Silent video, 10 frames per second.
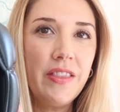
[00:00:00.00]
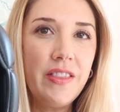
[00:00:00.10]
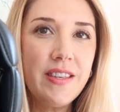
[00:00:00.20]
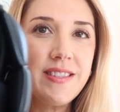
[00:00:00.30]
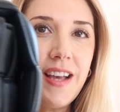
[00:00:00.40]

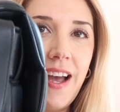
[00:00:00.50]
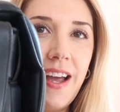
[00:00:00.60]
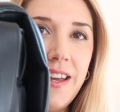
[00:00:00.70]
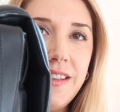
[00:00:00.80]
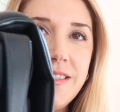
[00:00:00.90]
The
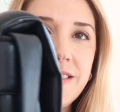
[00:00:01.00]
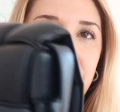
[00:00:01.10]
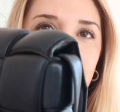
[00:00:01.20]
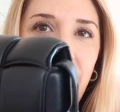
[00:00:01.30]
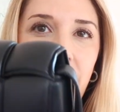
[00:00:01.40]
sides,
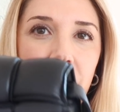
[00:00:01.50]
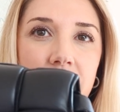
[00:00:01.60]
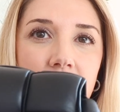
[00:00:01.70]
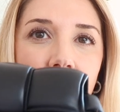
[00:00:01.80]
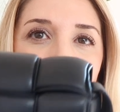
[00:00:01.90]
the
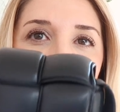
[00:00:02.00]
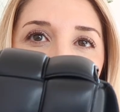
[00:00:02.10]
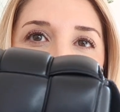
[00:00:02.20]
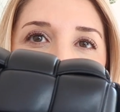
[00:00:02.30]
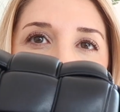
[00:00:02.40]
top,